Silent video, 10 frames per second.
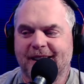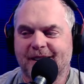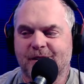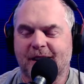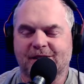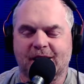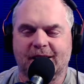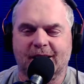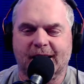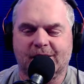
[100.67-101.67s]
That's the
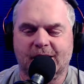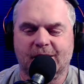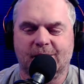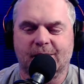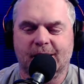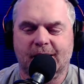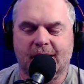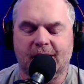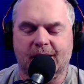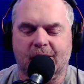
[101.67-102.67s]
other thing too.
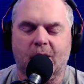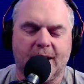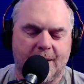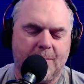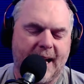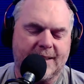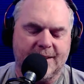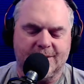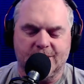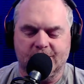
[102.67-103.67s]
Uh, I'll get back
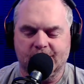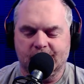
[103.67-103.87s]
to the